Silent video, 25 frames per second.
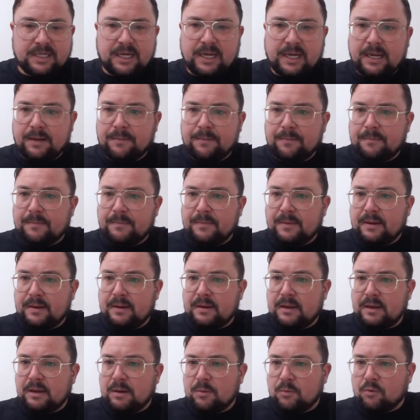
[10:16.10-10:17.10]
We're
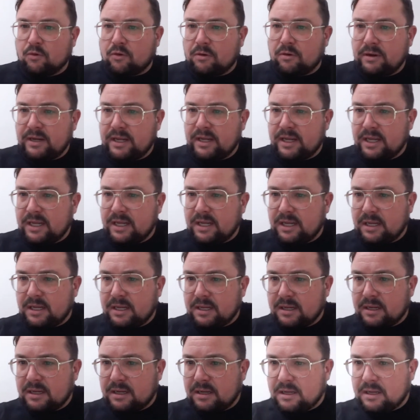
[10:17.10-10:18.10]

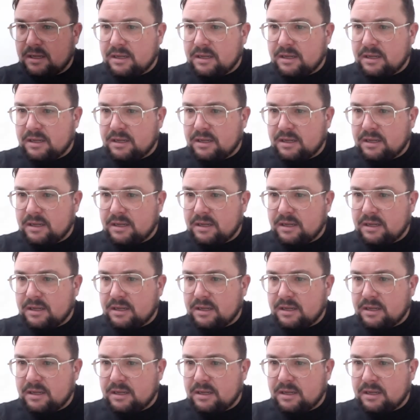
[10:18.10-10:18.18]
only